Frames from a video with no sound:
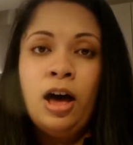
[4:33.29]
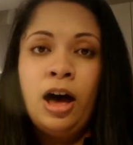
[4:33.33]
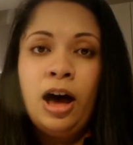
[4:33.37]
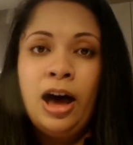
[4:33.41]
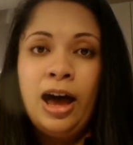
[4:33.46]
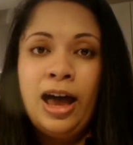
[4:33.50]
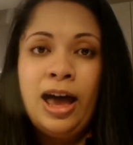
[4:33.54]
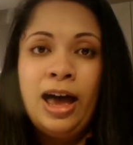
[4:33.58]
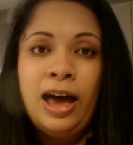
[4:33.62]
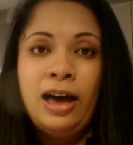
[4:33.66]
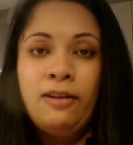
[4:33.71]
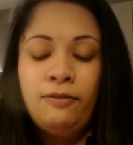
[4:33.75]
I
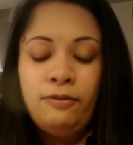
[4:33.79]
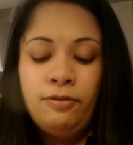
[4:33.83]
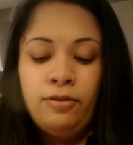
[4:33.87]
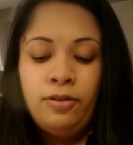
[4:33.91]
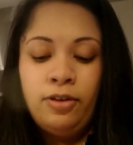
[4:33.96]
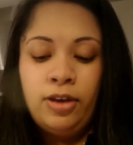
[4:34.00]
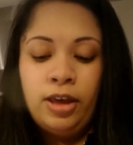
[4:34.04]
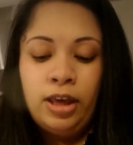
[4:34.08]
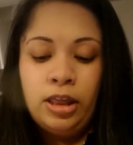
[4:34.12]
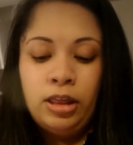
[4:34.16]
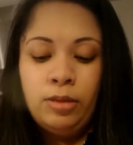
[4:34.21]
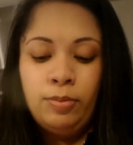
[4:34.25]
have
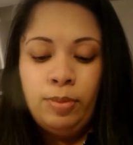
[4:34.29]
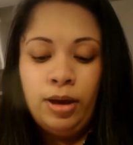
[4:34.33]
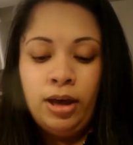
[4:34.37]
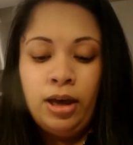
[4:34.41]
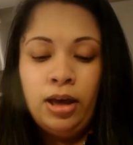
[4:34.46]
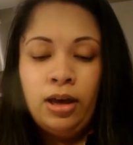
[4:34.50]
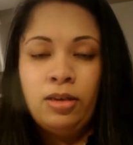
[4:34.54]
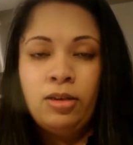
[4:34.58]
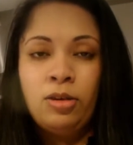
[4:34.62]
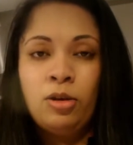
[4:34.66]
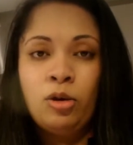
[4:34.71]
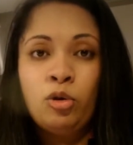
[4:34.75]
in the
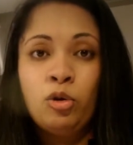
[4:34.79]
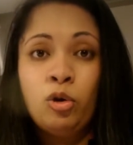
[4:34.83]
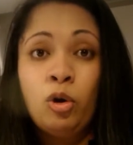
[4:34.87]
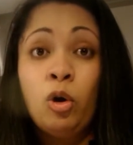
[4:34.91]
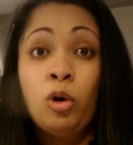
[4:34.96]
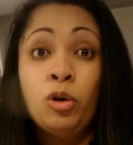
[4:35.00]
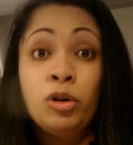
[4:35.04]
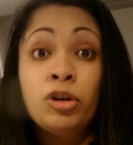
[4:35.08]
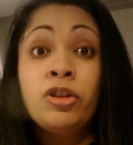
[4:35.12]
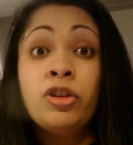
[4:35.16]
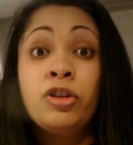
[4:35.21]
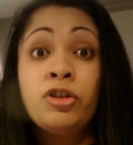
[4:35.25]
past
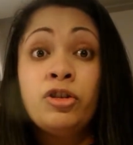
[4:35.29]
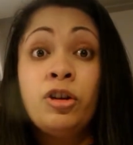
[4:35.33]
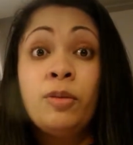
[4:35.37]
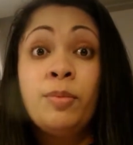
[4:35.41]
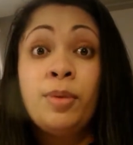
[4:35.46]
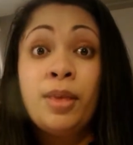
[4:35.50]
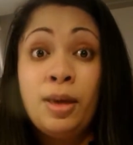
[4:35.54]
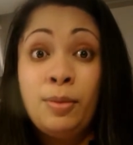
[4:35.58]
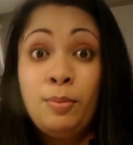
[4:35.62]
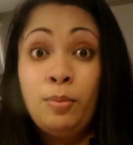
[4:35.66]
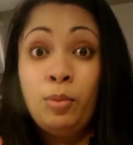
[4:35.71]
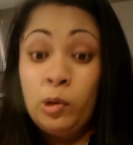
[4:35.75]
gone to the
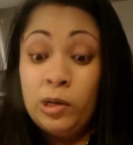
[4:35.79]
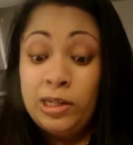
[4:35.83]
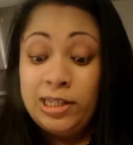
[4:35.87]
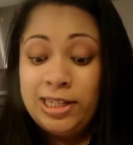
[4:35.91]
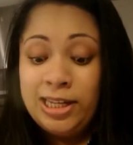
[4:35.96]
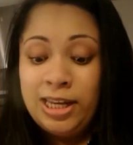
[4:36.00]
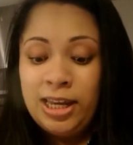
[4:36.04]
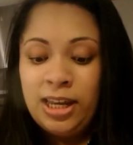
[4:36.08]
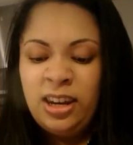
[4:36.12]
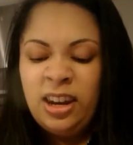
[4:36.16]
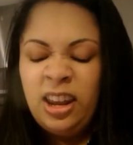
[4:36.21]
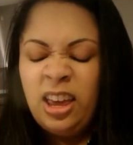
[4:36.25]
shops and bought a
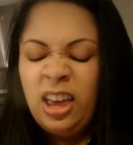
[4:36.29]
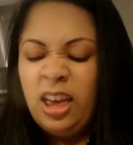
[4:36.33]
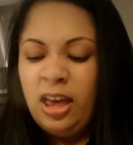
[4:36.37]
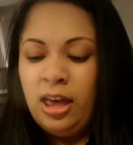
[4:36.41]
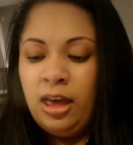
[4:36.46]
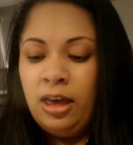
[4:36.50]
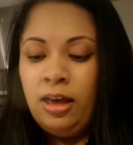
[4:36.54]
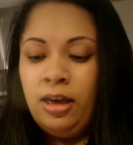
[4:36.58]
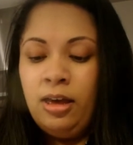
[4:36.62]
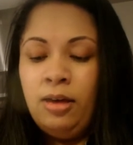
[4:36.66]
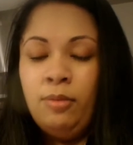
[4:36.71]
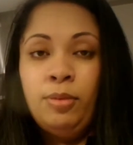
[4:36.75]
tin,
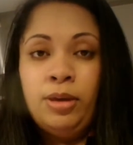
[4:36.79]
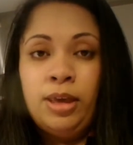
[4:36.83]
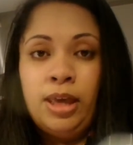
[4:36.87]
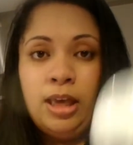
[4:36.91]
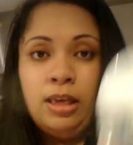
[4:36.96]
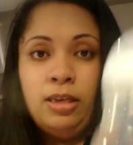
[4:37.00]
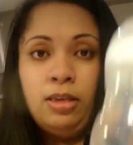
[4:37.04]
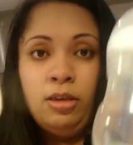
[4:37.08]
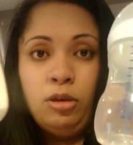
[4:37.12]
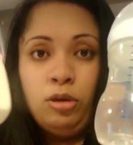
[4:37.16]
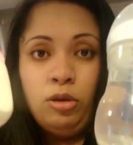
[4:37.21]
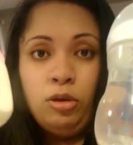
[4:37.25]
but yes,